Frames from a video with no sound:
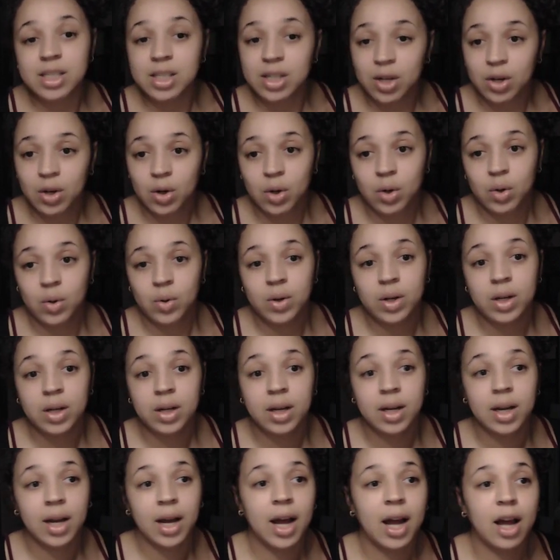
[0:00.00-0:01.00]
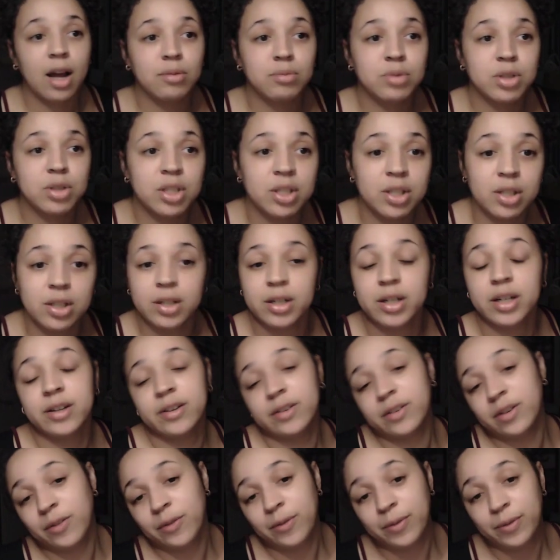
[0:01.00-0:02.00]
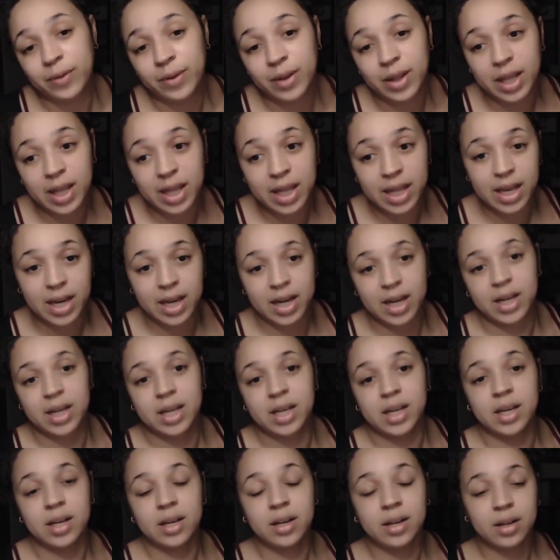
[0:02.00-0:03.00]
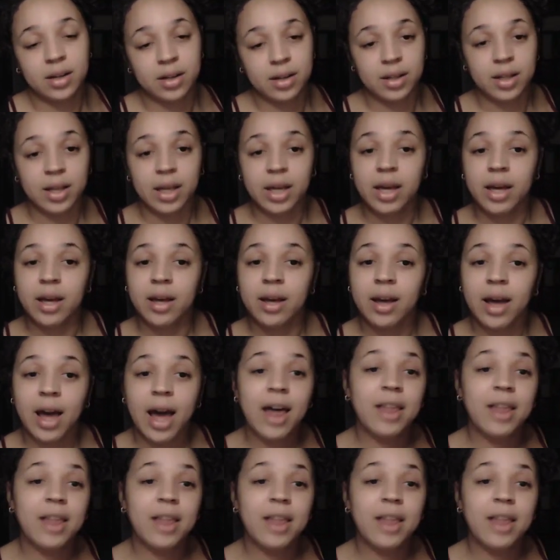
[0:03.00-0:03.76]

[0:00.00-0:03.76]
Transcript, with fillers: So I'm sure if it, it yeah,